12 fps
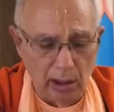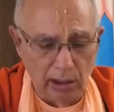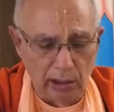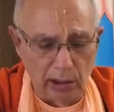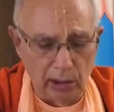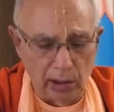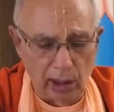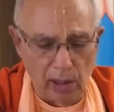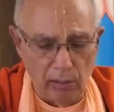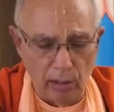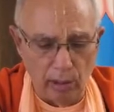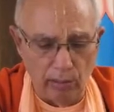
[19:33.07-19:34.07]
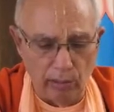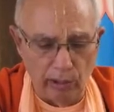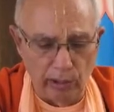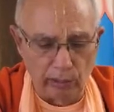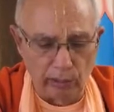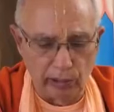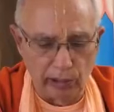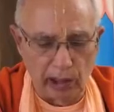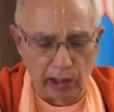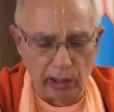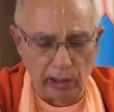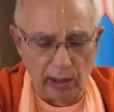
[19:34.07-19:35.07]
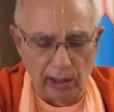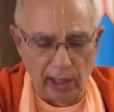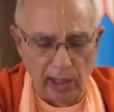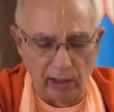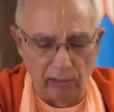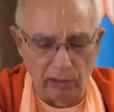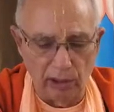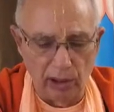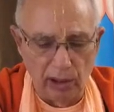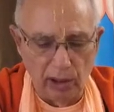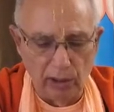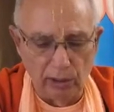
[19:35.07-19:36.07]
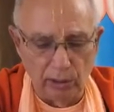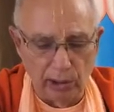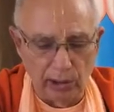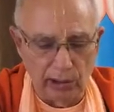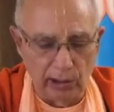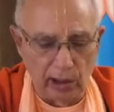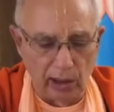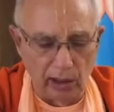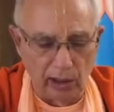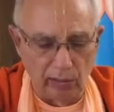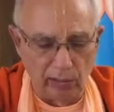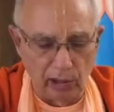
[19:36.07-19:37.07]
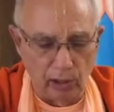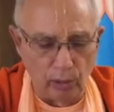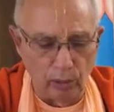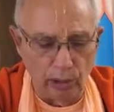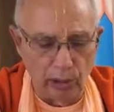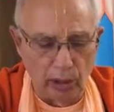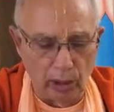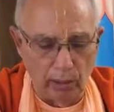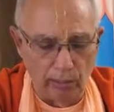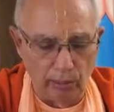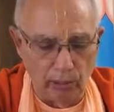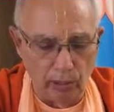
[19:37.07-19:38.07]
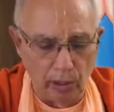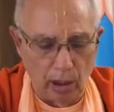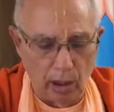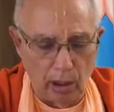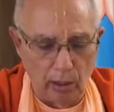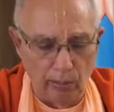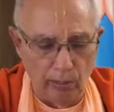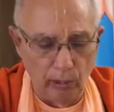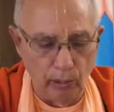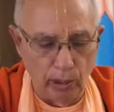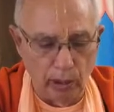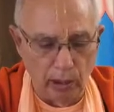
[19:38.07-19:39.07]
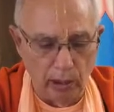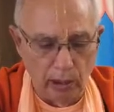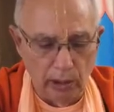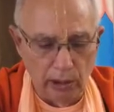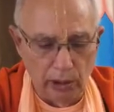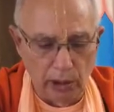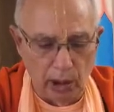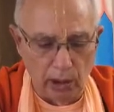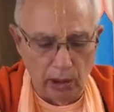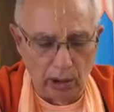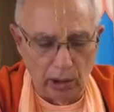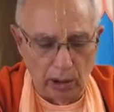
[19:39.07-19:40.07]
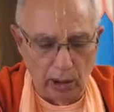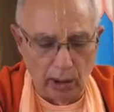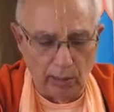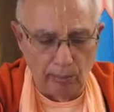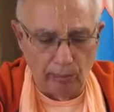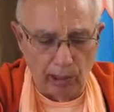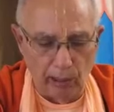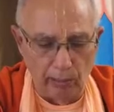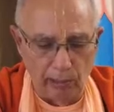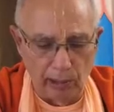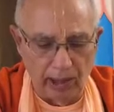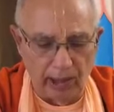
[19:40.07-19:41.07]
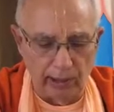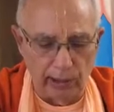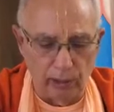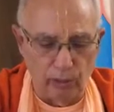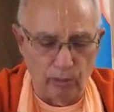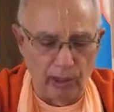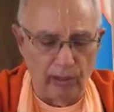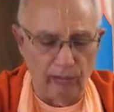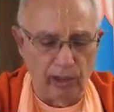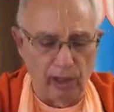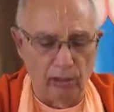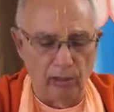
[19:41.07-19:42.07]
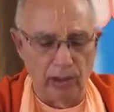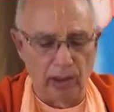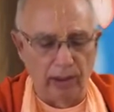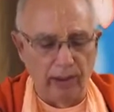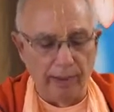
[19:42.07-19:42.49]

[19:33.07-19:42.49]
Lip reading: Each of the cowherd boys was tending calves to the extent of a koti, arbuda, shanka, and padma. That is the way of counting.